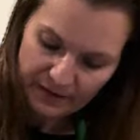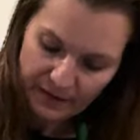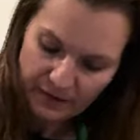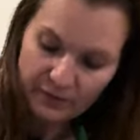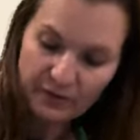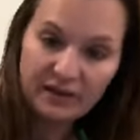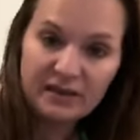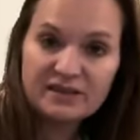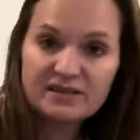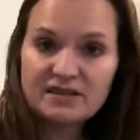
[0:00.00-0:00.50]
I
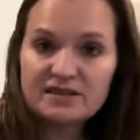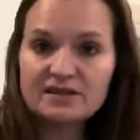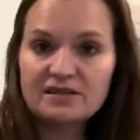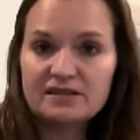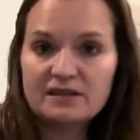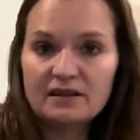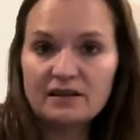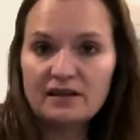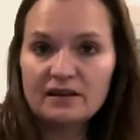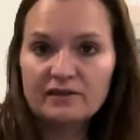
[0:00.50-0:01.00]
realize this is a
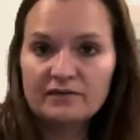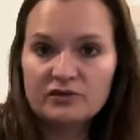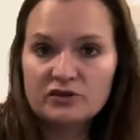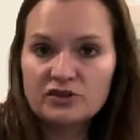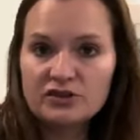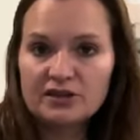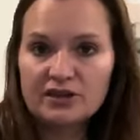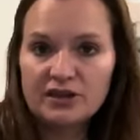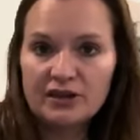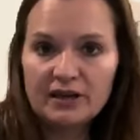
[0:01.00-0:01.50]
lot of you
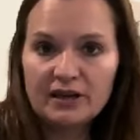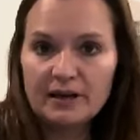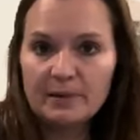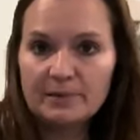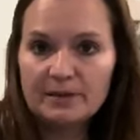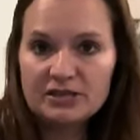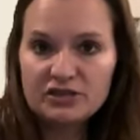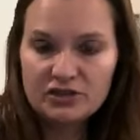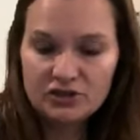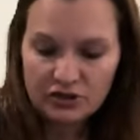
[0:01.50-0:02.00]
staring at
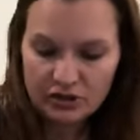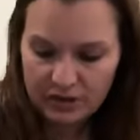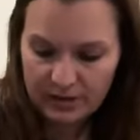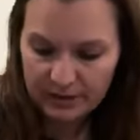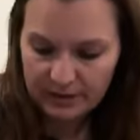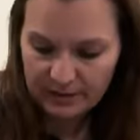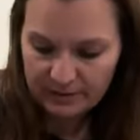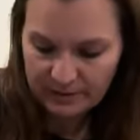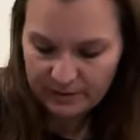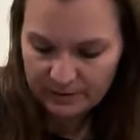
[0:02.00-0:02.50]
me
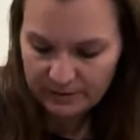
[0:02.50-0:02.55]
stirring.